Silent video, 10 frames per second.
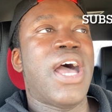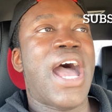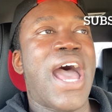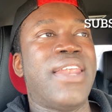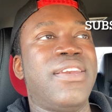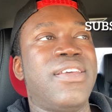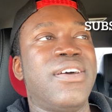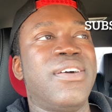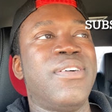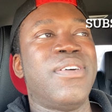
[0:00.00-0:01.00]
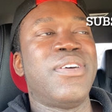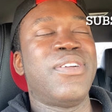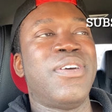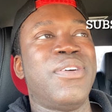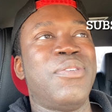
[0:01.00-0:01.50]
And
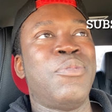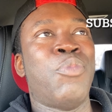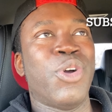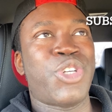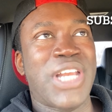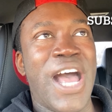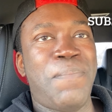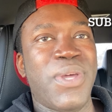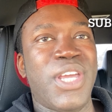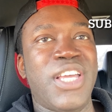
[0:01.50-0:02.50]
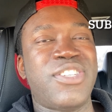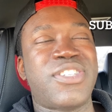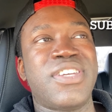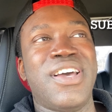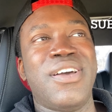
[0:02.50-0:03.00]
what should happen
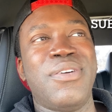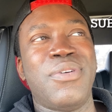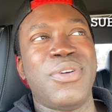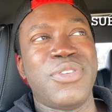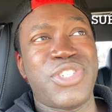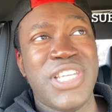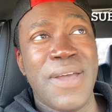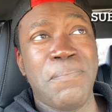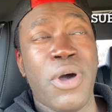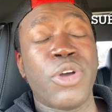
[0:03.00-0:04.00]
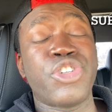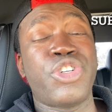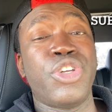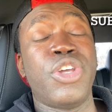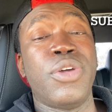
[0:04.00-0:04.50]
is CM Punk
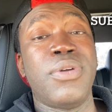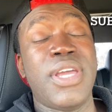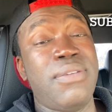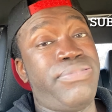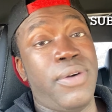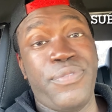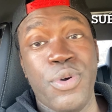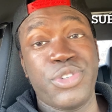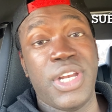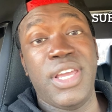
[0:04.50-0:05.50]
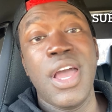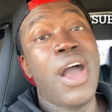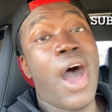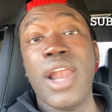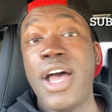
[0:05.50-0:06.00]
should, unfortunately,
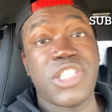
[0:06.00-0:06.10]
I like